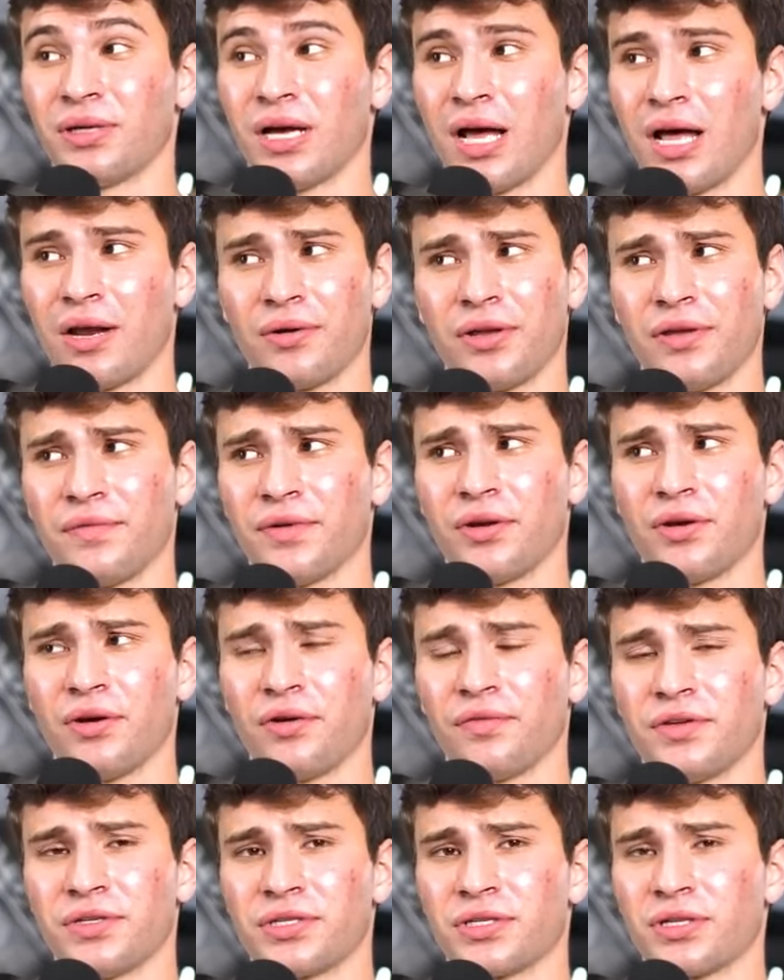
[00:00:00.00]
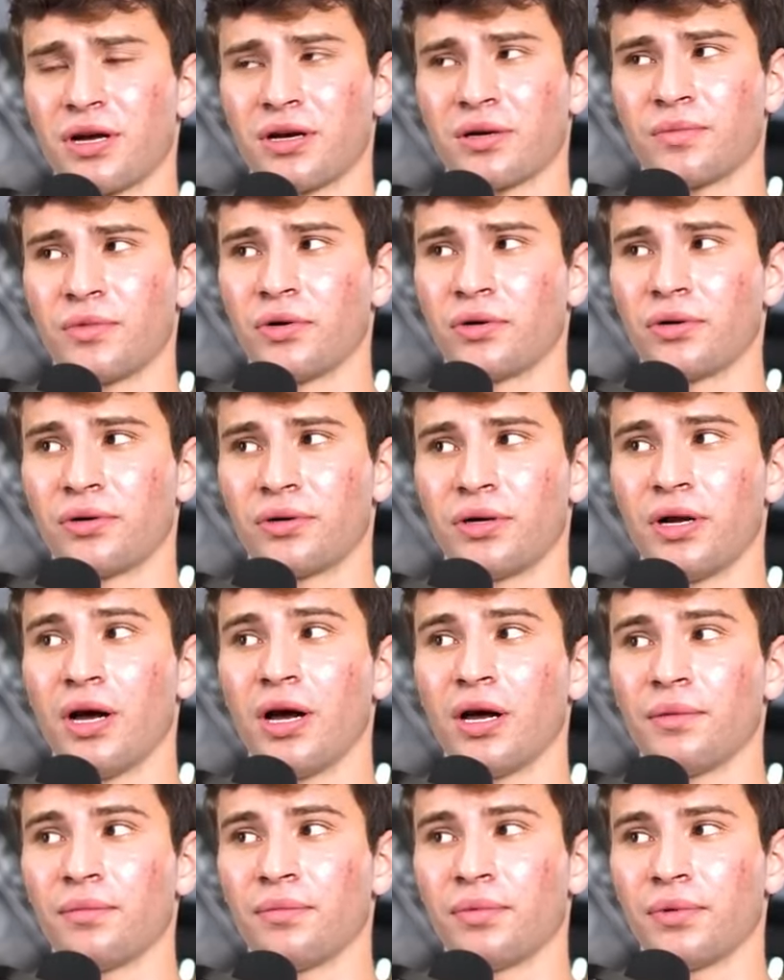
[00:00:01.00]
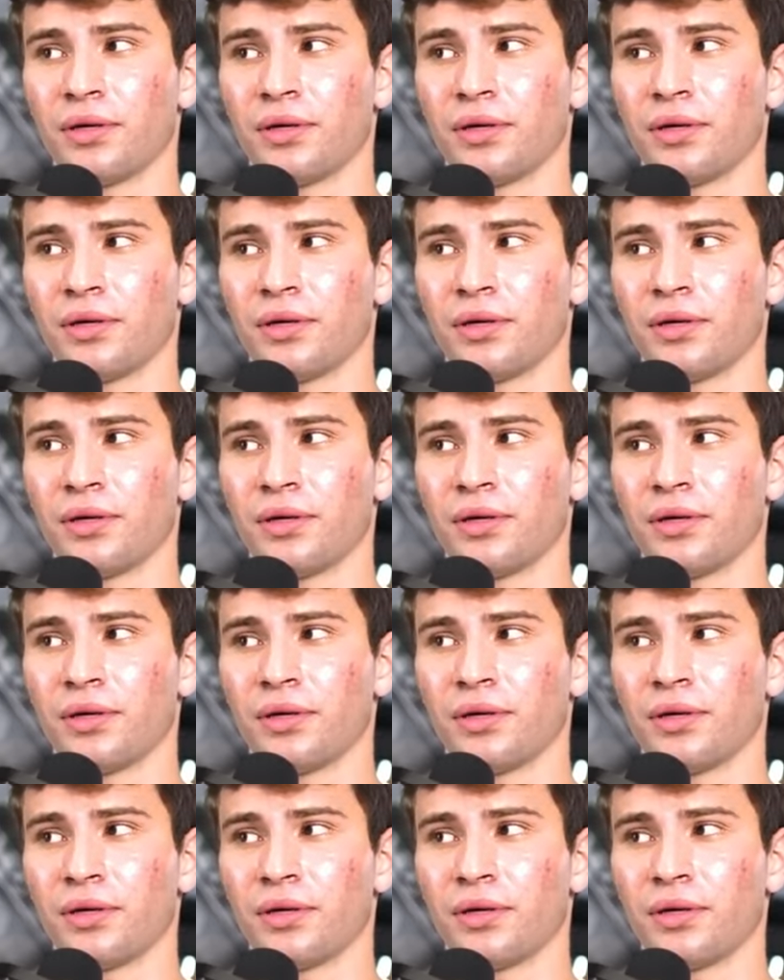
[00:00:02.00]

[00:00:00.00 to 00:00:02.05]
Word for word: Yeah. I don't even know if he's stock motor or not,